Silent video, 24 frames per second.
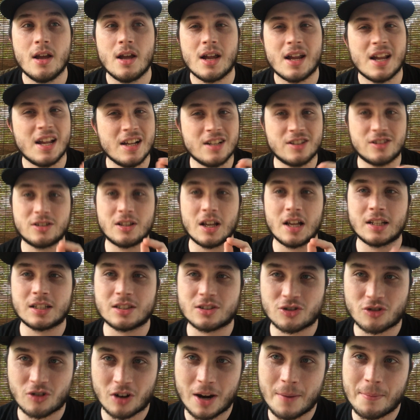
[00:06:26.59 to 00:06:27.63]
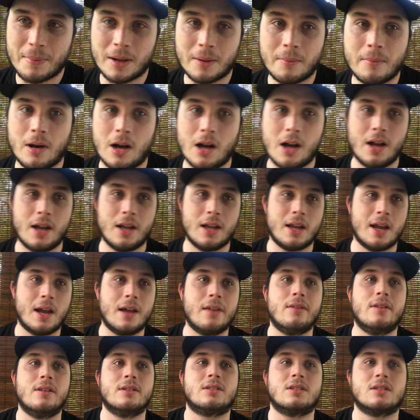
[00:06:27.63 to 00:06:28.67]
He's just scraping by,
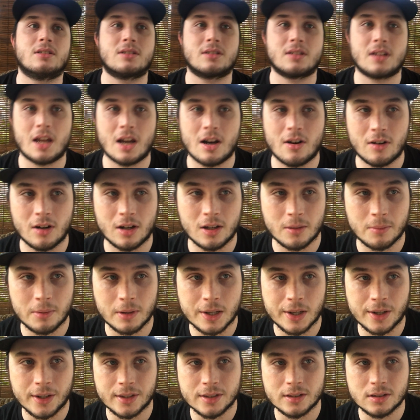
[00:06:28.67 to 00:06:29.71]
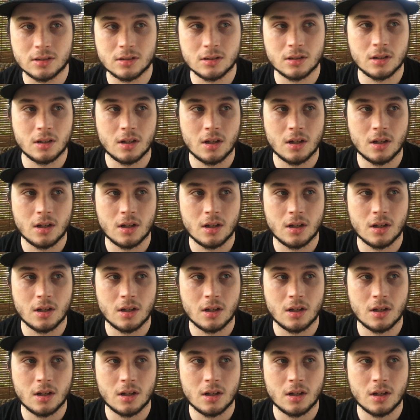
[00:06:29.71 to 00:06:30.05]
and this is scary because